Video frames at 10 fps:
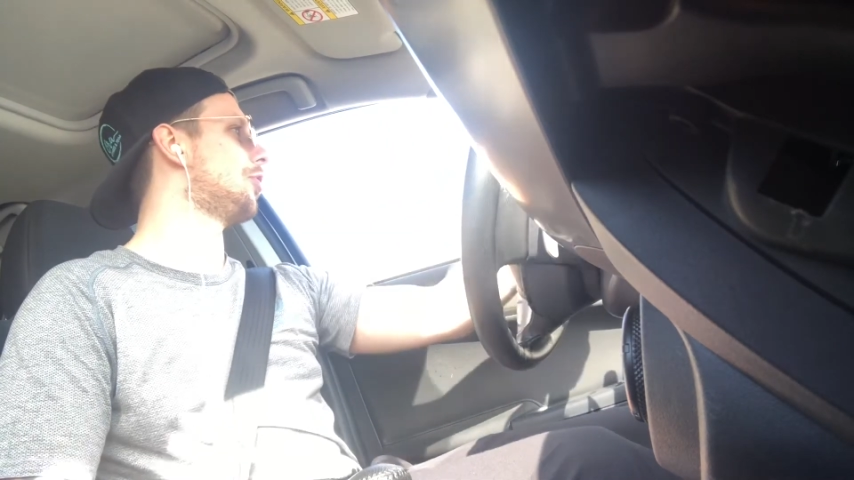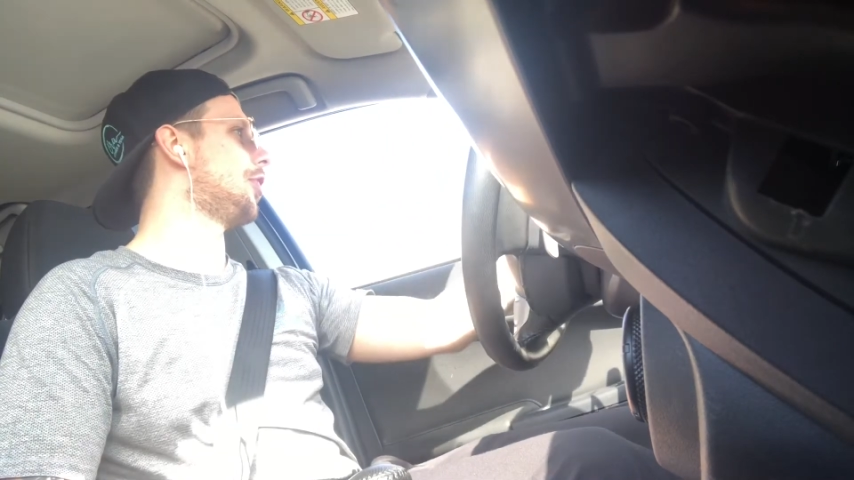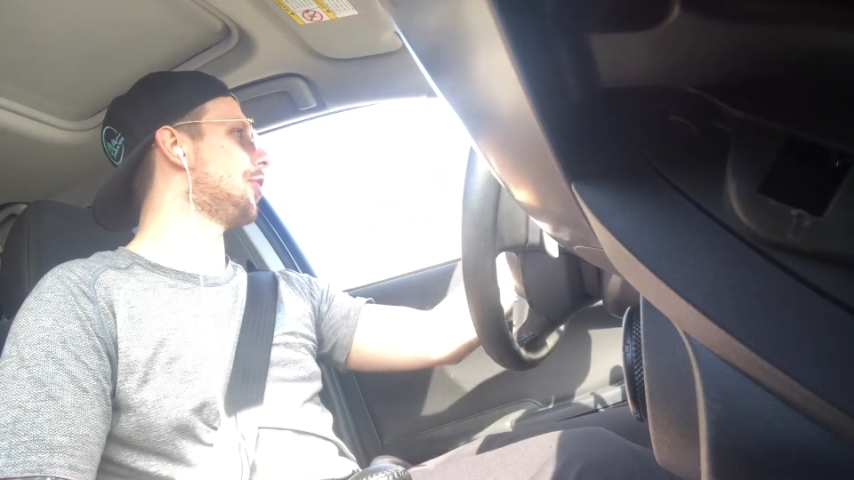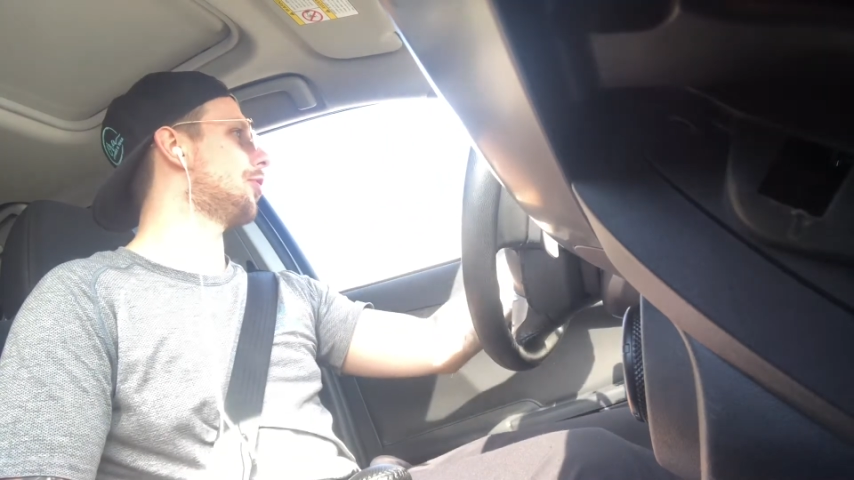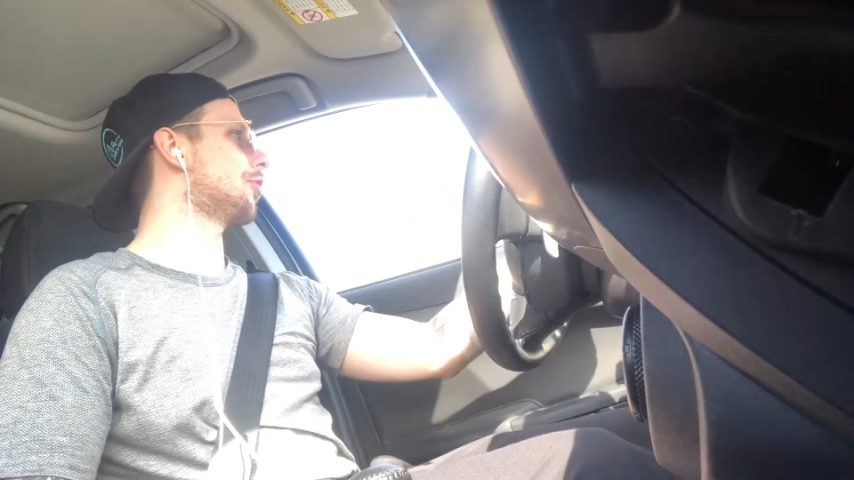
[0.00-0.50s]

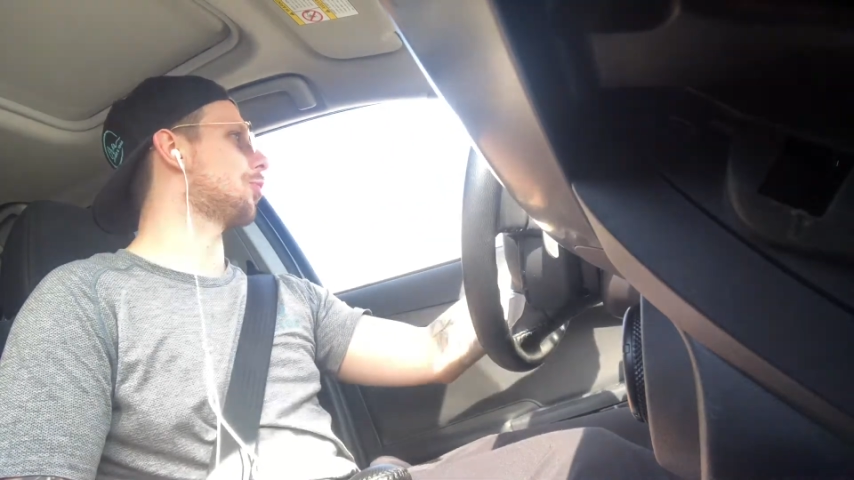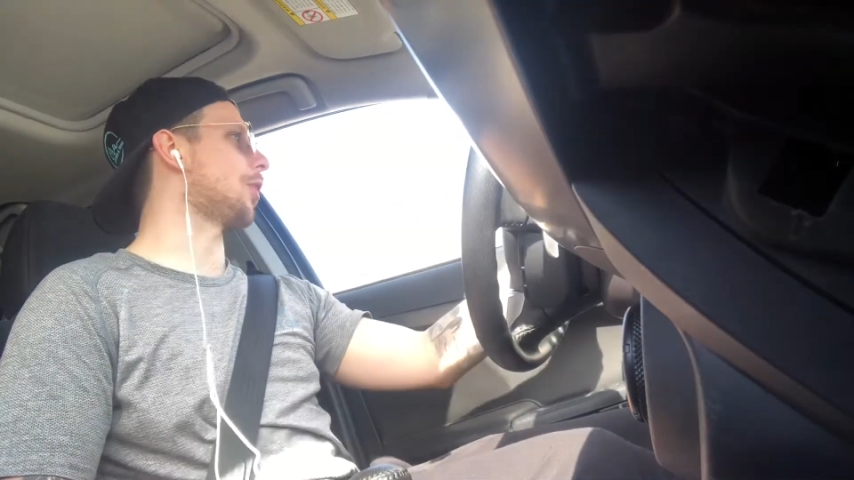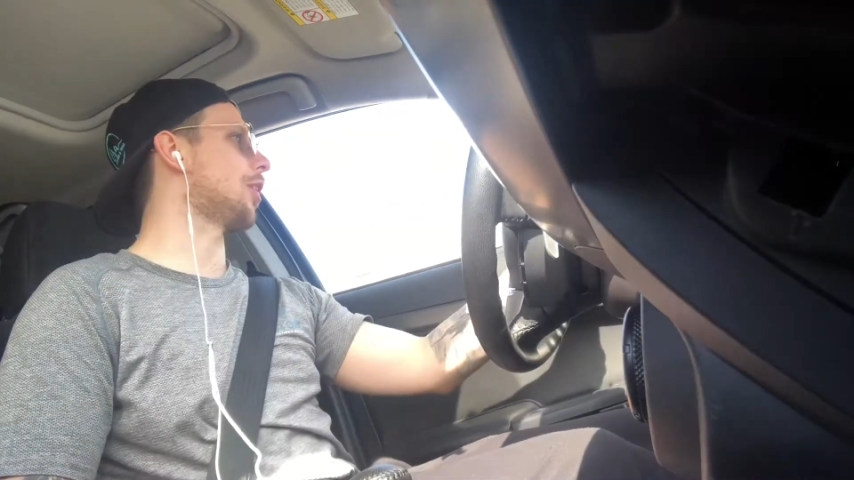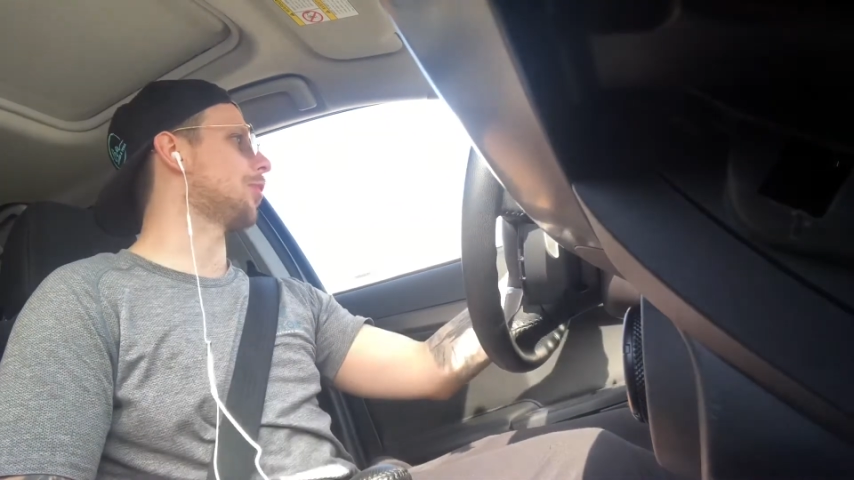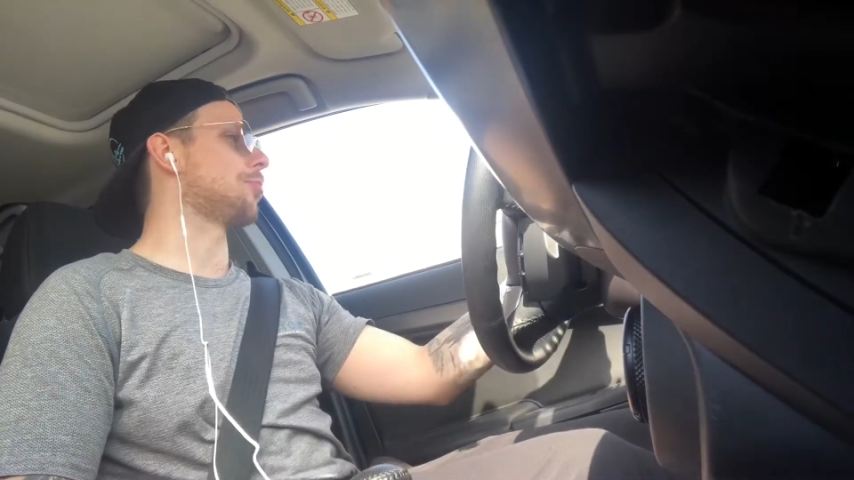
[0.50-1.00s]
years
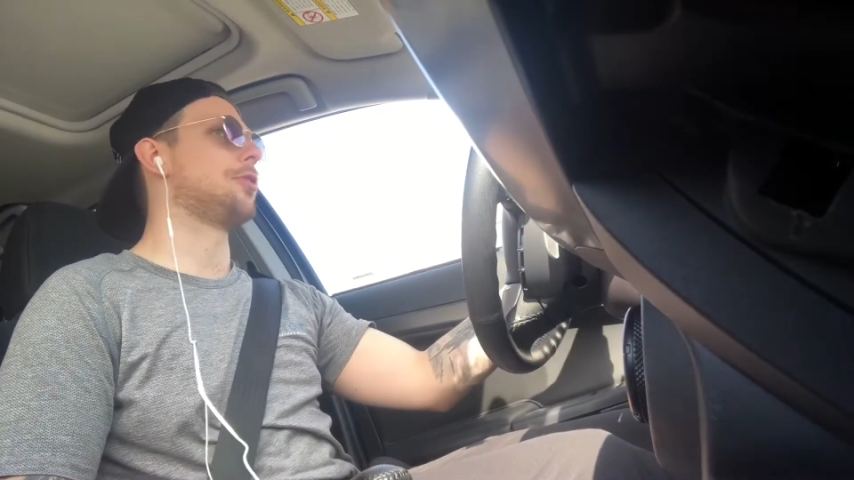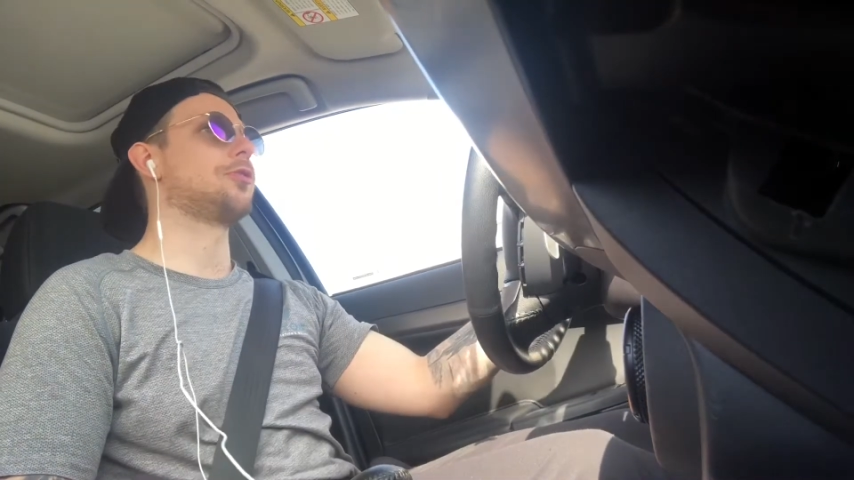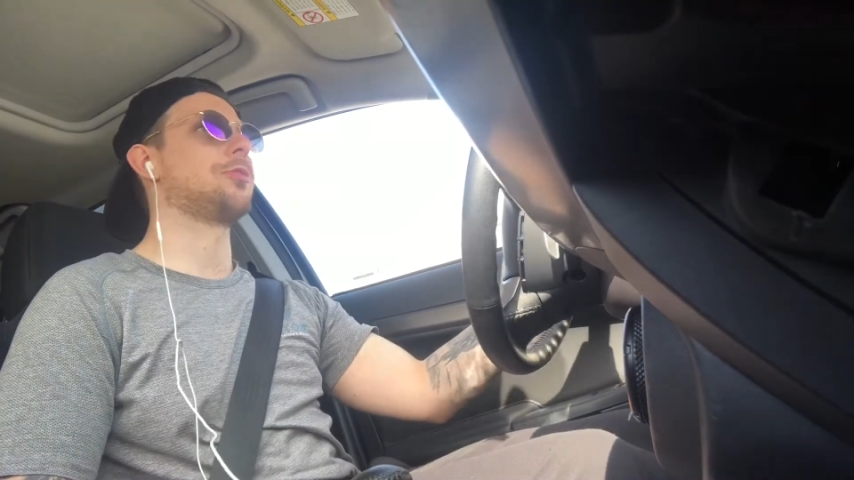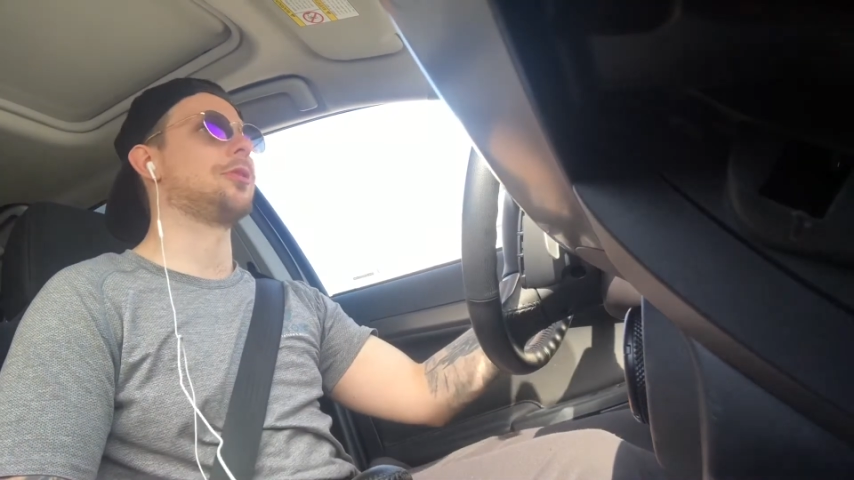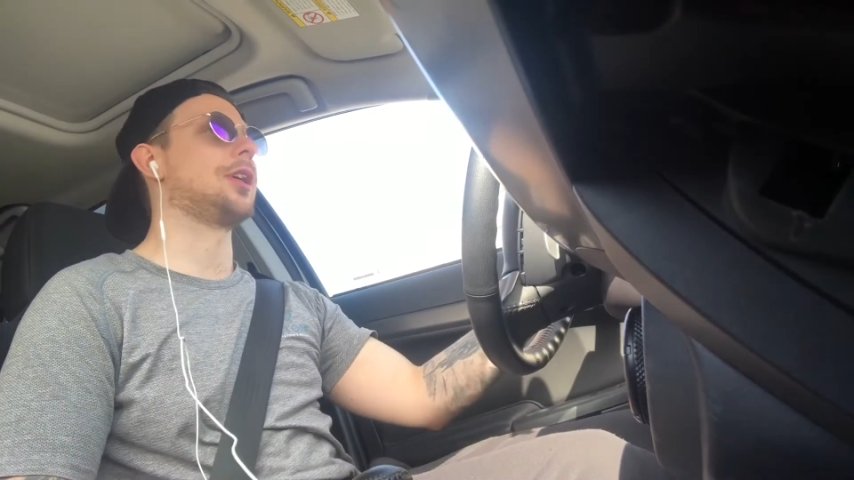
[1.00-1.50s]
where I was
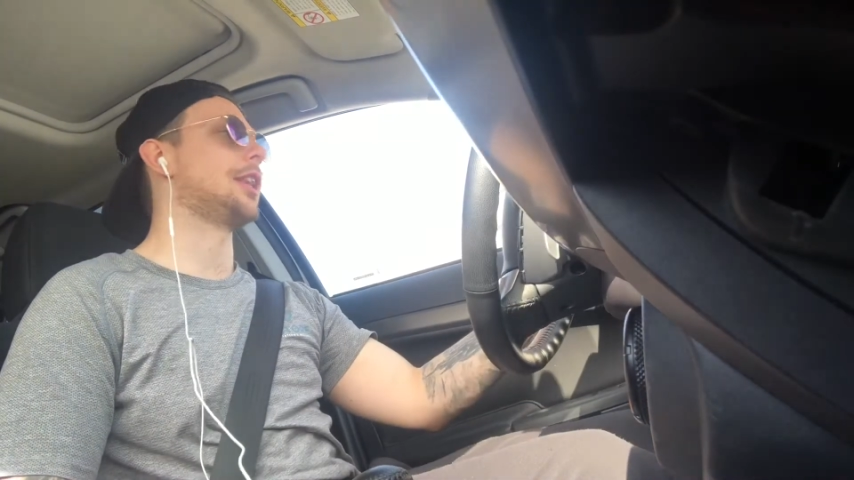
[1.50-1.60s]
miserable,